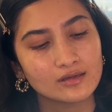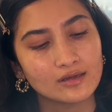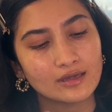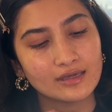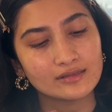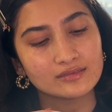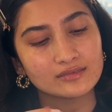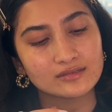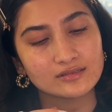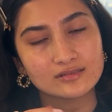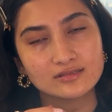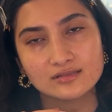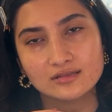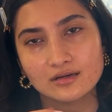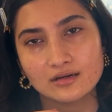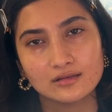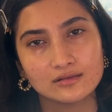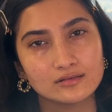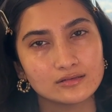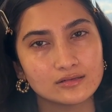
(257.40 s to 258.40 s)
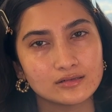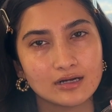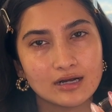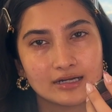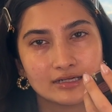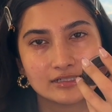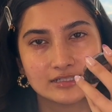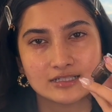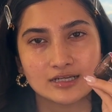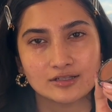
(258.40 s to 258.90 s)
And this color,
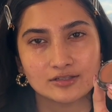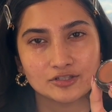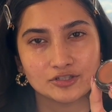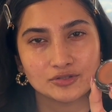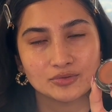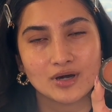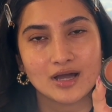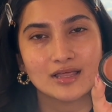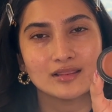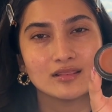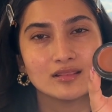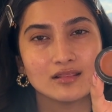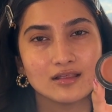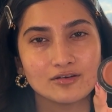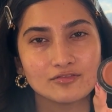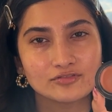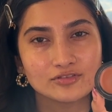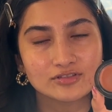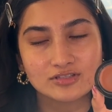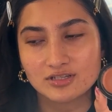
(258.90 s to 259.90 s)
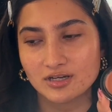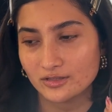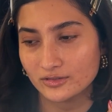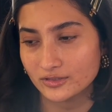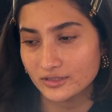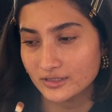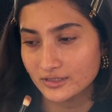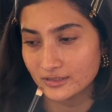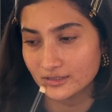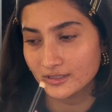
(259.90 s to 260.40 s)
I tell you, I love this
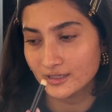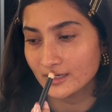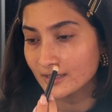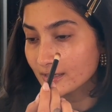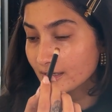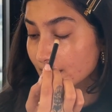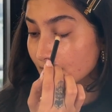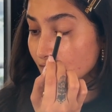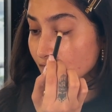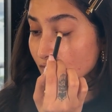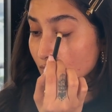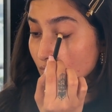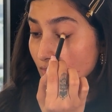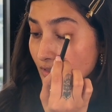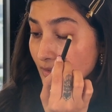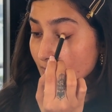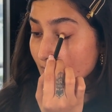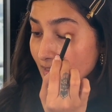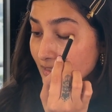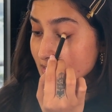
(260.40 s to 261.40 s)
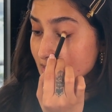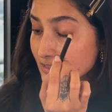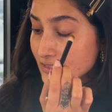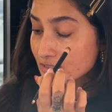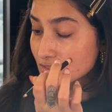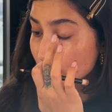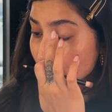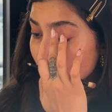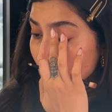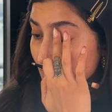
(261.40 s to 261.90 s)
color. If you are my skin
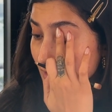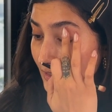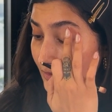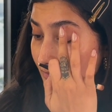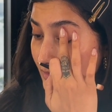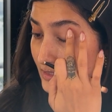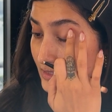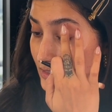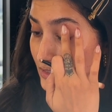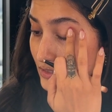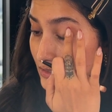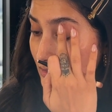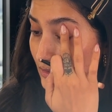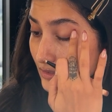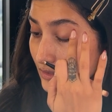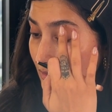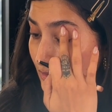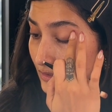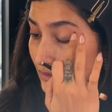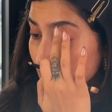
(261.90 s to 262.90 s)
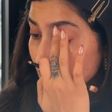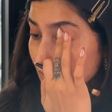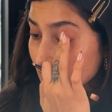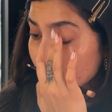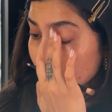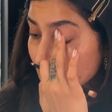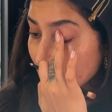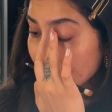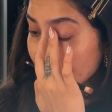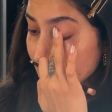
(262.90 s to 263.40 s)
tone or even
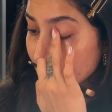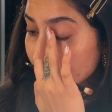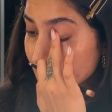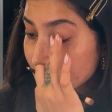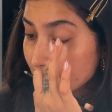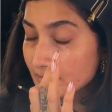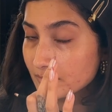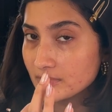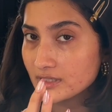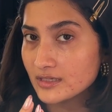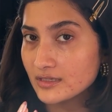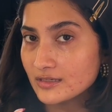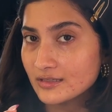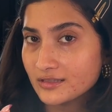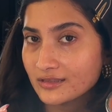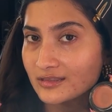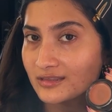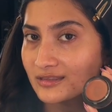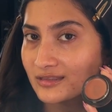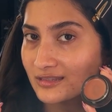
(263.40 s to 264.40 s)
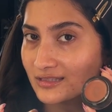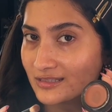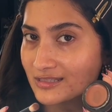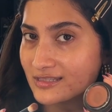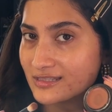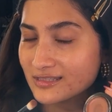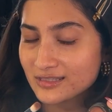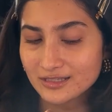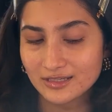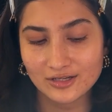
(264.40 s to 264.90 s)
lighter than me,
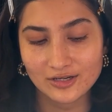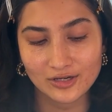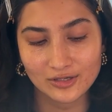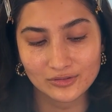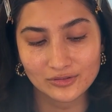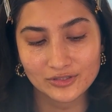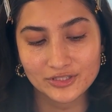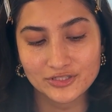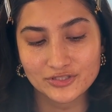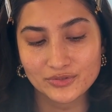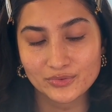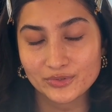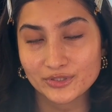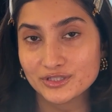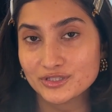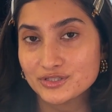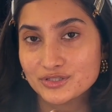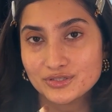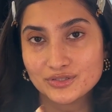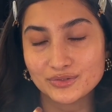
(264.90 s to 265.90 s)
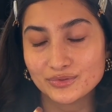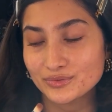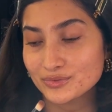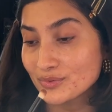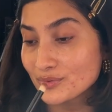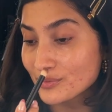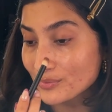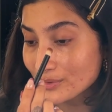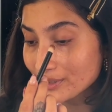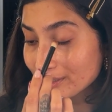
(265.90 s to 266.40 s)
this color is going to
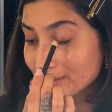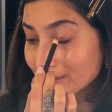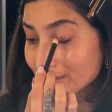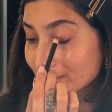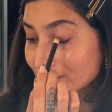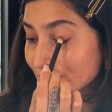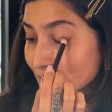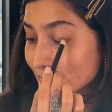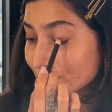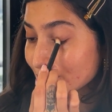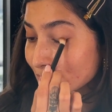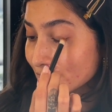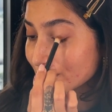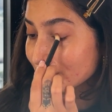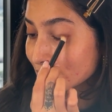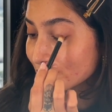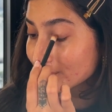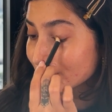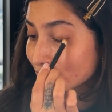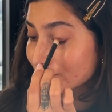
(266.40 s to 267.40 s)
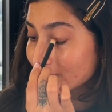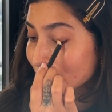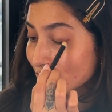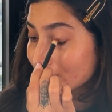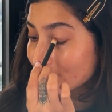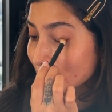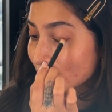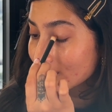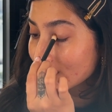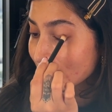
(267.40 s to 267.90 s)
really look
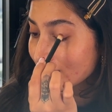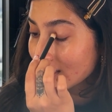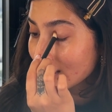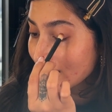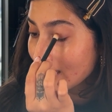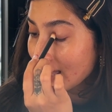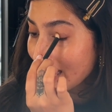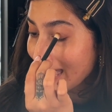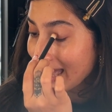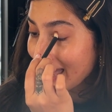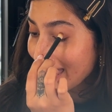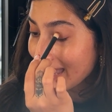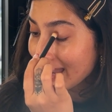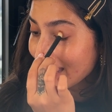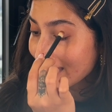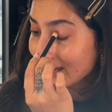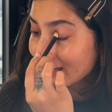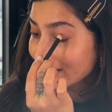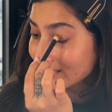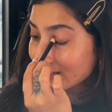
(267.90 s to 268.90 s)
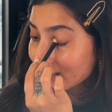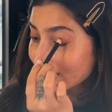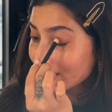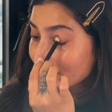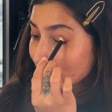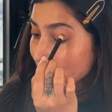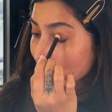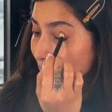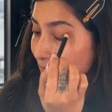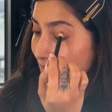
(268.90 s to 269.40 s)
beautiful. And
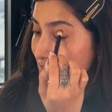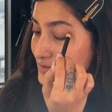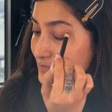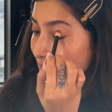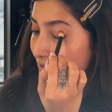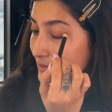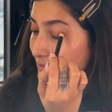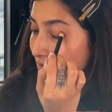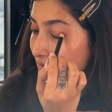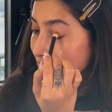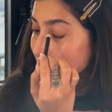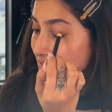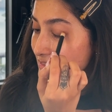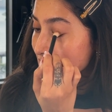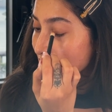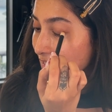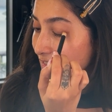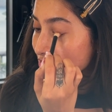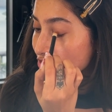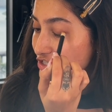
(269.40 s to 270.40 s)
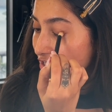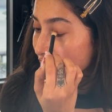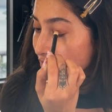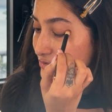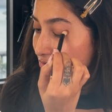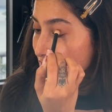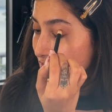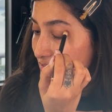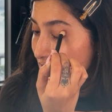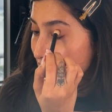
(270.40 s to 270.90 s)
the best part about these
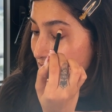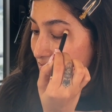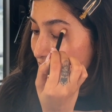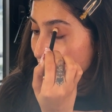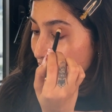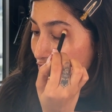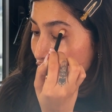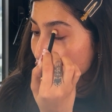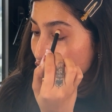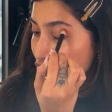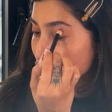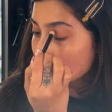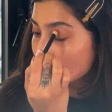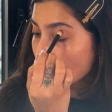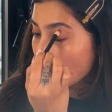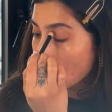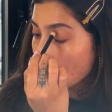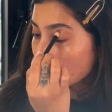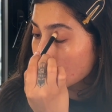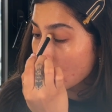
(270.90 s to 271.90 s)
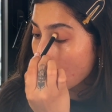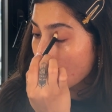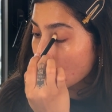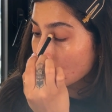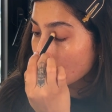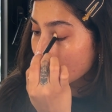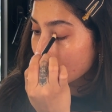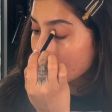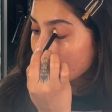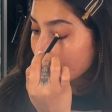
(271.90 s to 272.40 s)
eyeshadows is they're so long
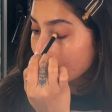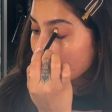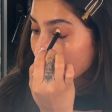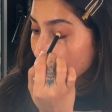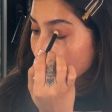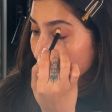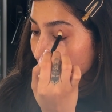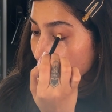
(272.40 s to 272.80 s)
wearing,